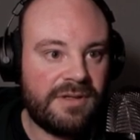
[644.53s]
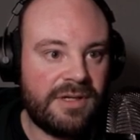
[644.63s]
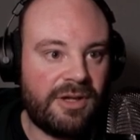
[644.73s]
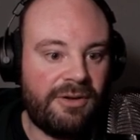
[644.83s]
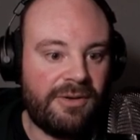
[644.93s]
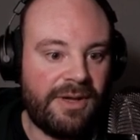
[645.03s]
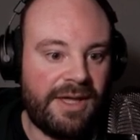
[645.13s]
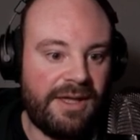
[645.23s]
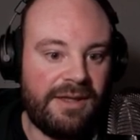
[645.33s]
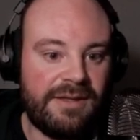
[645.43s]
go along
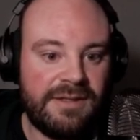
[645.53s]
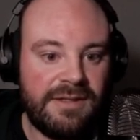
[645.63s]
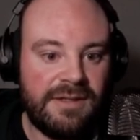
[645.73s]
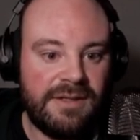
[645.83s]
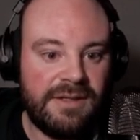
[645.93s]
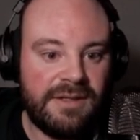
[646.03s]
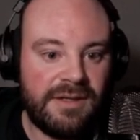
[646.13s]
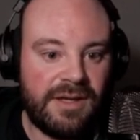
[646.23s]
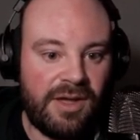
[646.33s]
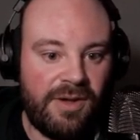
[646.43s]
here.
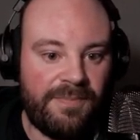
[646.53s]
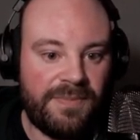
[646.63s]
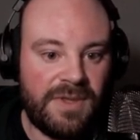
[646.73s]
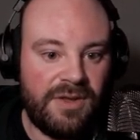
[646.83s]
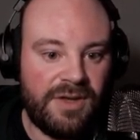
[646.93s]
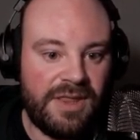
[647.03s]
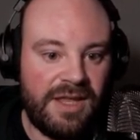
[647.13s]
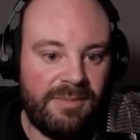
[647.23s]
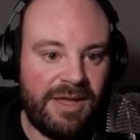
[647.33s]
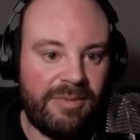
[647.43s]
You can
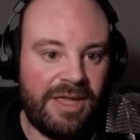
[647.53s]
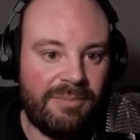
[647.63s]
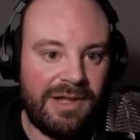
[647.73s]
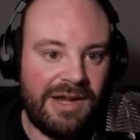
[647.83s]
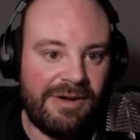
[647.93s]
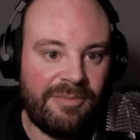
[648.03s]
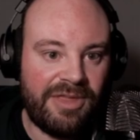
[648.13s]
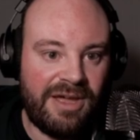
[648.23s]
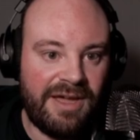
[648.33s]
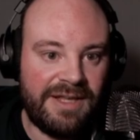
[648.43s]
then maybe play around with
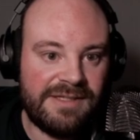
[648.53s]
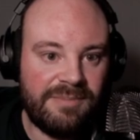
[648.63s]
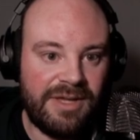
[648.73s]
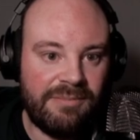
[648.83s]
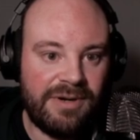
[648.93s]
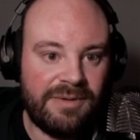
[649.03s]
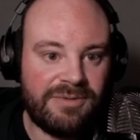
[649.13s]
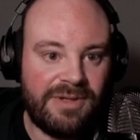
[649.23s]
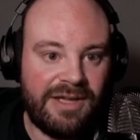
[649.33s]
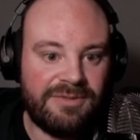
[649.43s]
the height a bit.
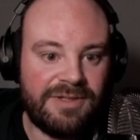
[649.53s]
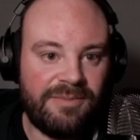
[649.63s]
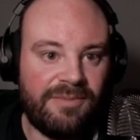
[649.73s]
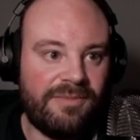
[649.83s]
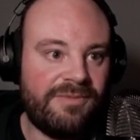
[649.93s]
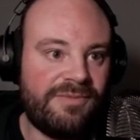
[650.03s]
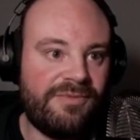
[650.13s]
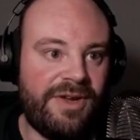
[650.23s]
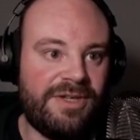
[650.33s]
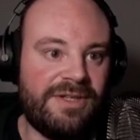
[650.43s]
Perhaps we'll have some
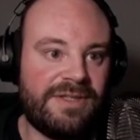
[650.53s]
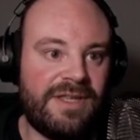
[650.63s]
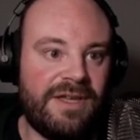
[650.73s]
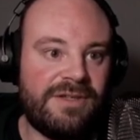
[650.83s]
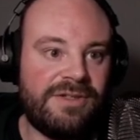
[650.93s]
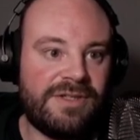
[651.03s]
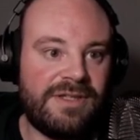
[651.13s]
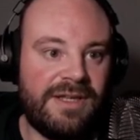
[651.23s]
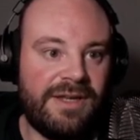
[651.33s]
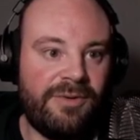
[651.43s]
regions that are
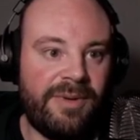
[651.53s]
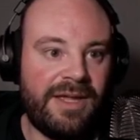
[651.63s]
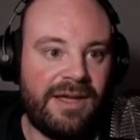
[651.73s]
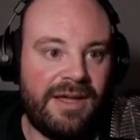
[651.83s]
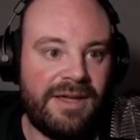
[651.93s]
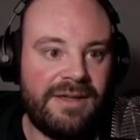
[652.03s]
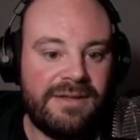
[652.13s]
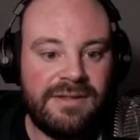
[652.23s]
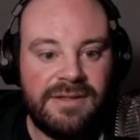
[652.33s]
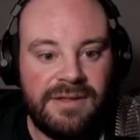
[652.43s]
just a little bit higher,
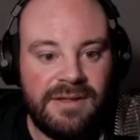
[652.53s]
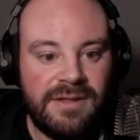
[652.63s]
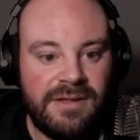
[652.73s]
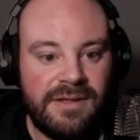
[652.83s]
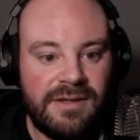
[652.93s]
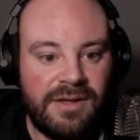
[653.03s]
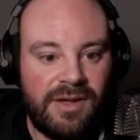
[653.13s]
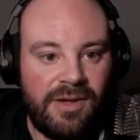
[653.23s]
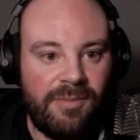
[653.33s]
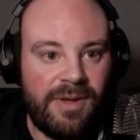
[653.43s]

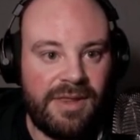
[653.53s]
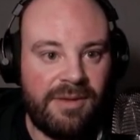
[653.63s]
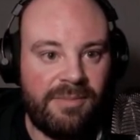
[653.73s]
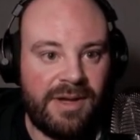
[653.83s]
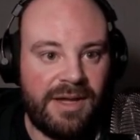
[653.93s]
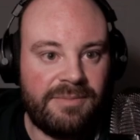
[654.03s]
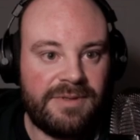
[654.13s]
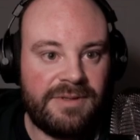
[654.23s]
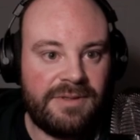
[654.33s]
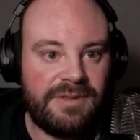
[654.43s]
and then
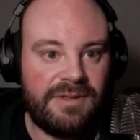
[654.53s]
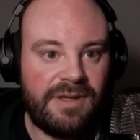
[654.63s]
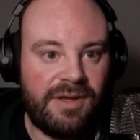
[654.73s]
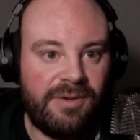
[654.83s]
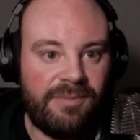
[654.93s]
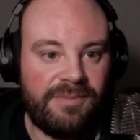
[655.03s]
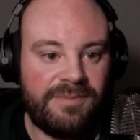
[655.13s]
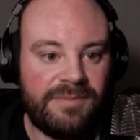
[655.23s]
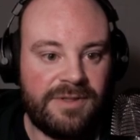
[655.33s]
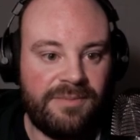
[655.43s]
perhaps
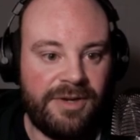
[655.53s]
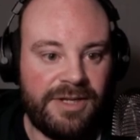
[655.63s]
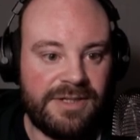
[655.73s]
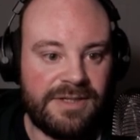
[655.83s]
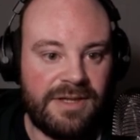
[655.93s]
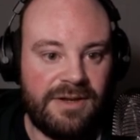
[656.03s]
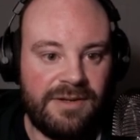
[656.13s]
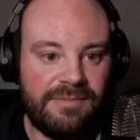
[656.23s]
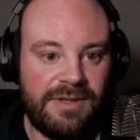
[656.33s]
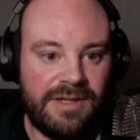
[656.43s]
some regions that
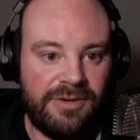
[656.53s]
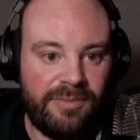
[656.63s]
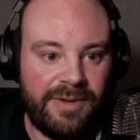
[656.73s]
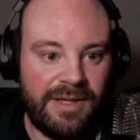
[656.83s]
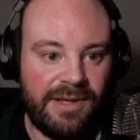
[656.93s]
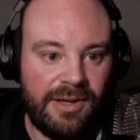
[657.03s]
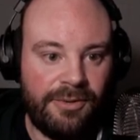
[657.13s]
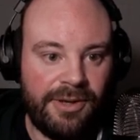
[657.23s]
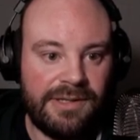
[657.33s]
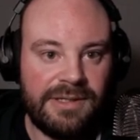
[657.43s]
are a little bit
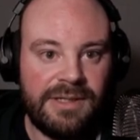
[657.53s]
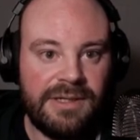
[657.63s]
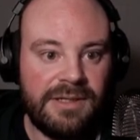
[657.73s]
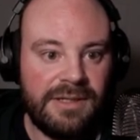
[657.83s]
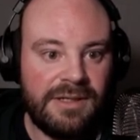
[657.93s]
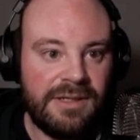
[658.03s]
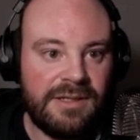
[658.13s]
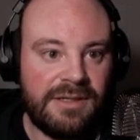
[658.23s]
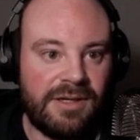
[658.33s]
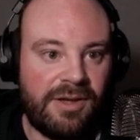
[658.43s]
lower.
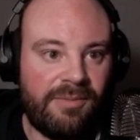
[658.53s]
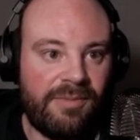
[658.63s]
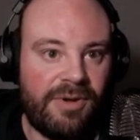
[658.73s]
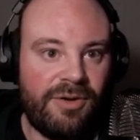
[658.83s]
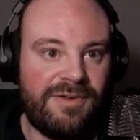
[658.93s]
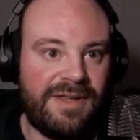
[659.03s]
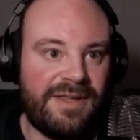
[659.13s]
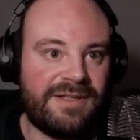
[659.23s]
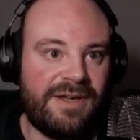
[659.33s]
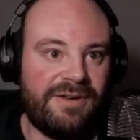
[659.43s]
Hopefully
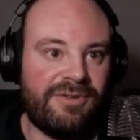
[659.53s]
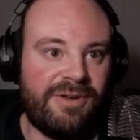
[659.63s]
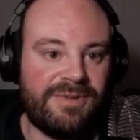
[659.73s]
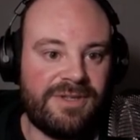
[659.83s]
this kind of comes